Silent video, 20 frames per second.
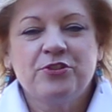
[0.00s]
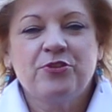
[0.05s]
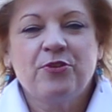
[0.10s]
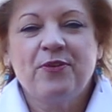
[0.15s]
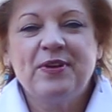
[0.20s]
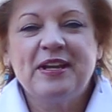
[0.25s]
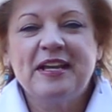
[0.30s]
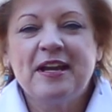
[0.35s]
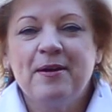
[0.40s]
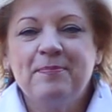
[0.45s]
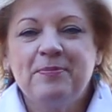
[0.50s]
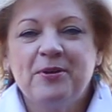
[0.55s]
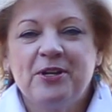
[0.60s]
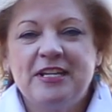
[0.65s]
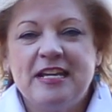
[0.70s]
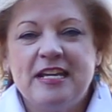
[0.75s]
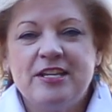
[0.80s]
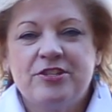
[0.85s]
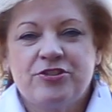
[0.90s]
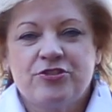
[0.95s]
growing up
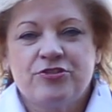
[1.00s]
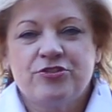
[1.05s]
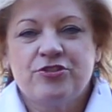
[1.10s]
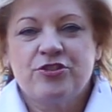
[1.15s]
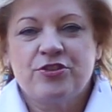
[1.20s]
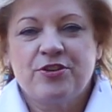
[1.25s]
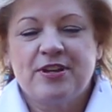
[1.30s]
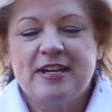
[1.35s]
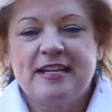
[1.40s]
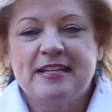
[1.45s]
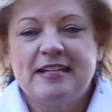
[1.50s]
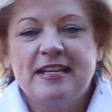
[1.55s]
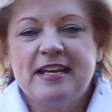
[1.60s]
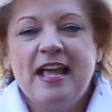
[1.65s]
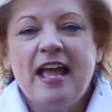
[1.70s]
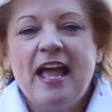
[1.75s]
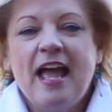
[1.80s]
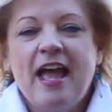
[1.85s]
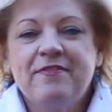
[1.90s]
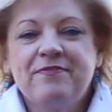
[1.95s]
on Eastern Street,
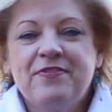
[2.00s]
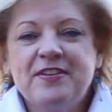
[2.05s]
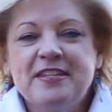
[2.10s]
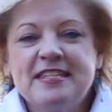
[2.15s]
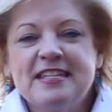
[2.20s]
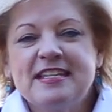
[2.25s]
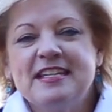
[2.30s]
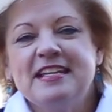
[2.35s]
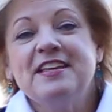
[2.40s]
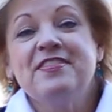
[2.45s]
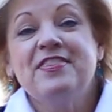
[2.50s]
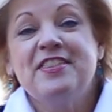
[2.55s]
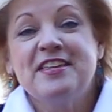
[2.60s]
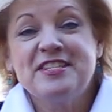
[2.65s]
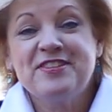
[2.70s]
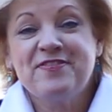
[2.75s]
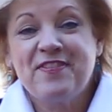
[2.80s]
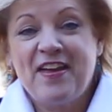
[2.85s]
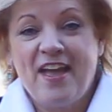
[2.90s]
and visiting this